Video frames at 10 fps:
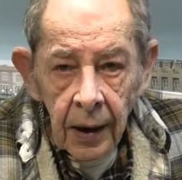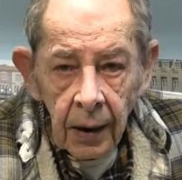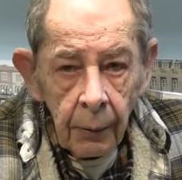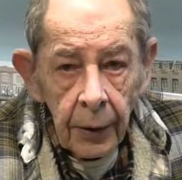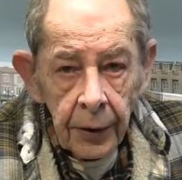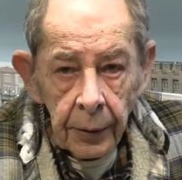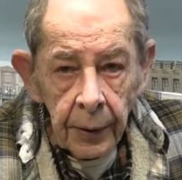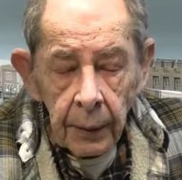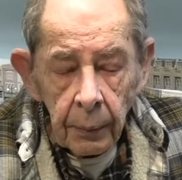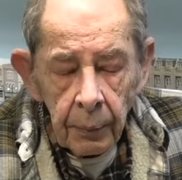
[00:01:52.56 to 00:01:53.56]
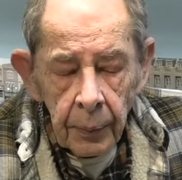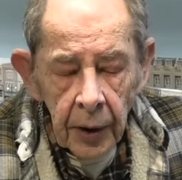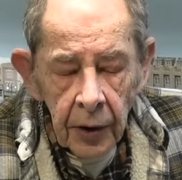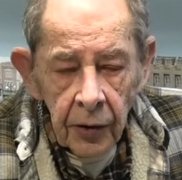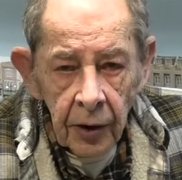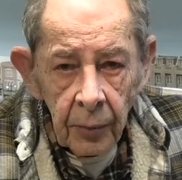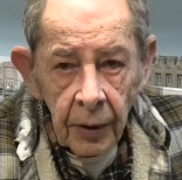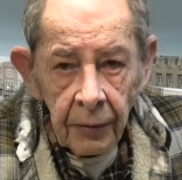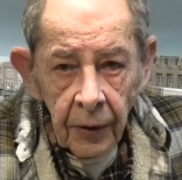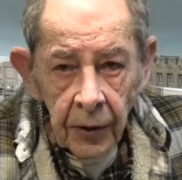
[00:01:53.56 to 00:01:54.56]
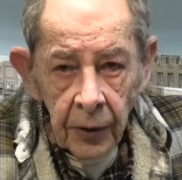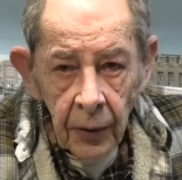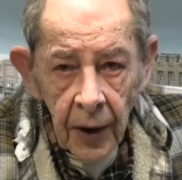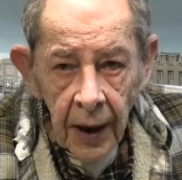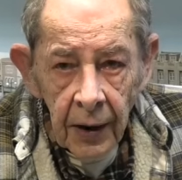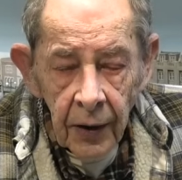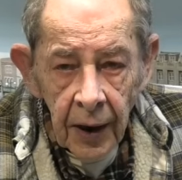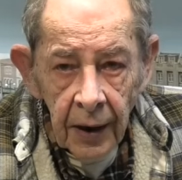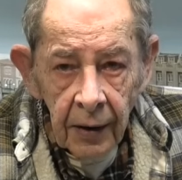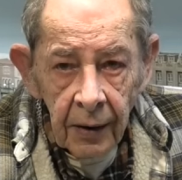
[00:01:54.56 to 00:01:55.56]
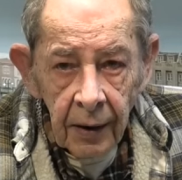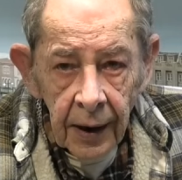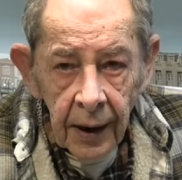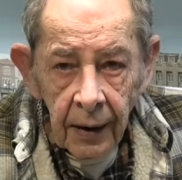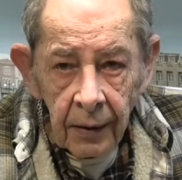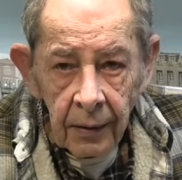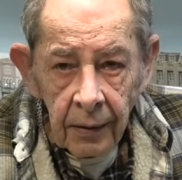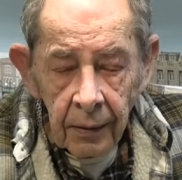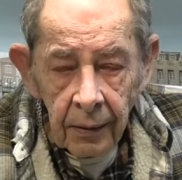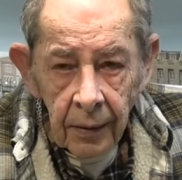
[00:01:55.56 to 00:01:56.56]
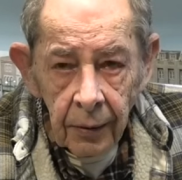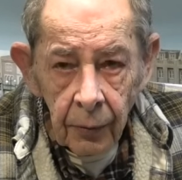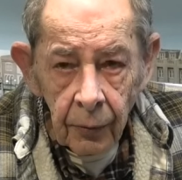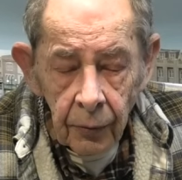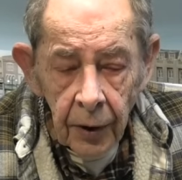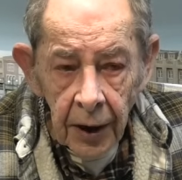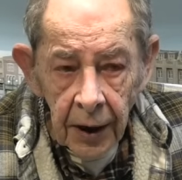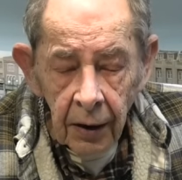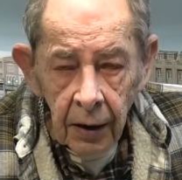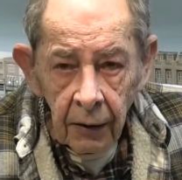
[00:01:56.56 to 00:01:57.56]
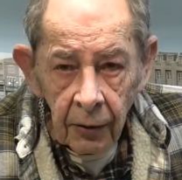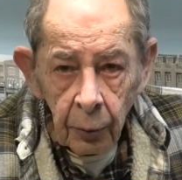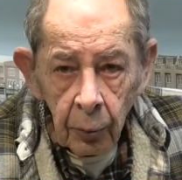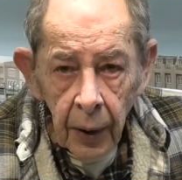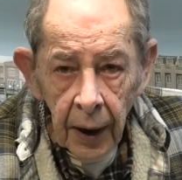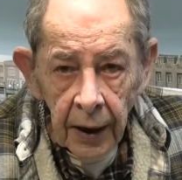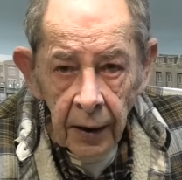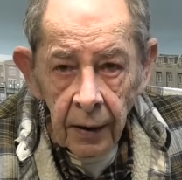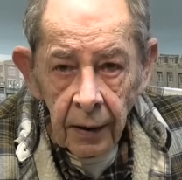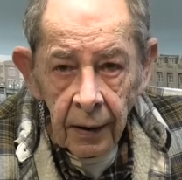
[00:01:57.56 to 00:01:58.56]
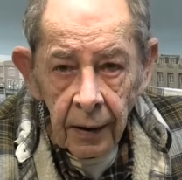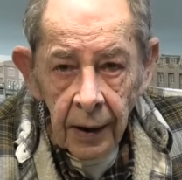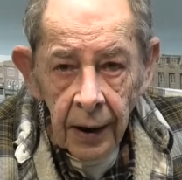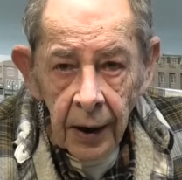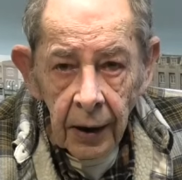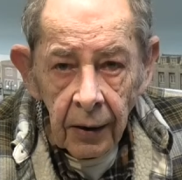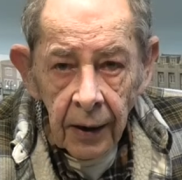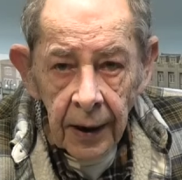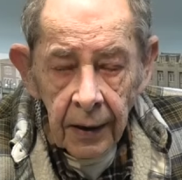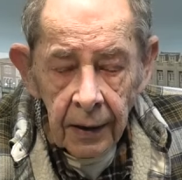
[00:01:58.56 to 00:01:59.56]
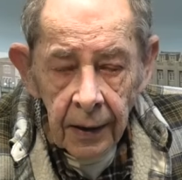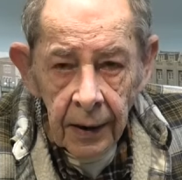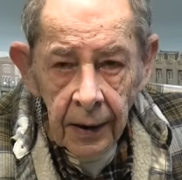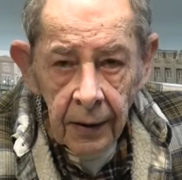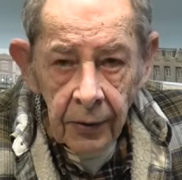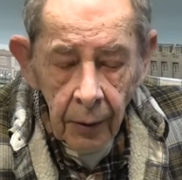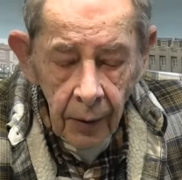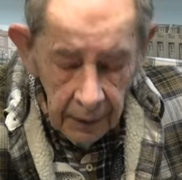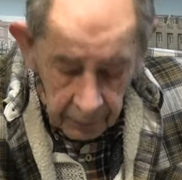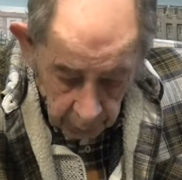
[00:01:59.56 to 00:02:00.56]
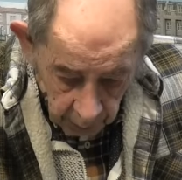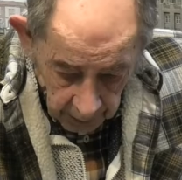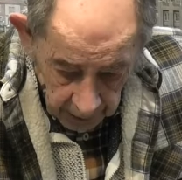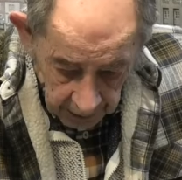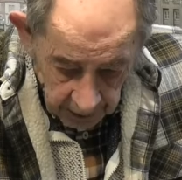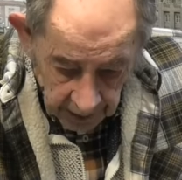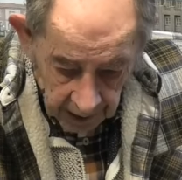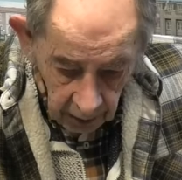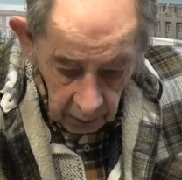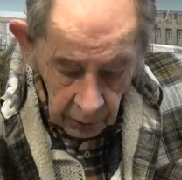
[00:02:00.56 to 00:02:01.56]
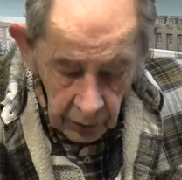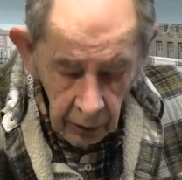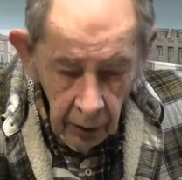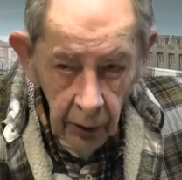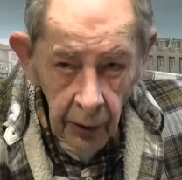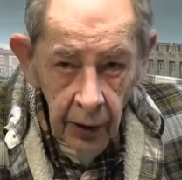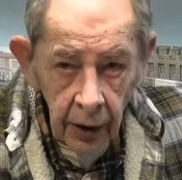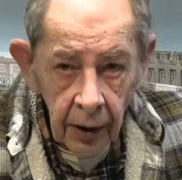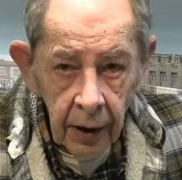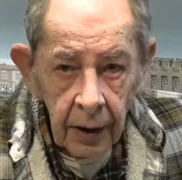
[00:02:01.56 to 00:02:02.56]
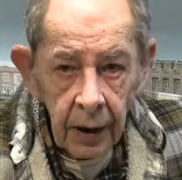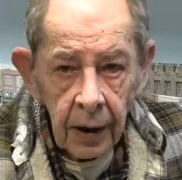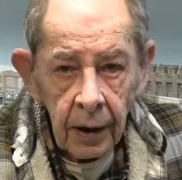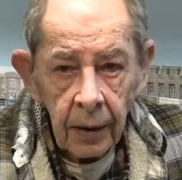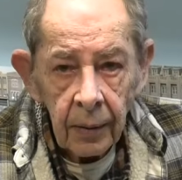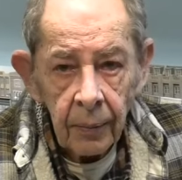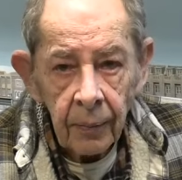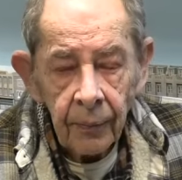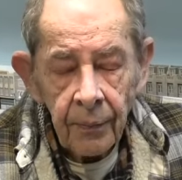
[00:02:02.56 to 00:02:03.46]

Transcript: I won't do it, but um, if I do that then I get really uncomfortable pain in the eye. So I have to put my head down to look. Um,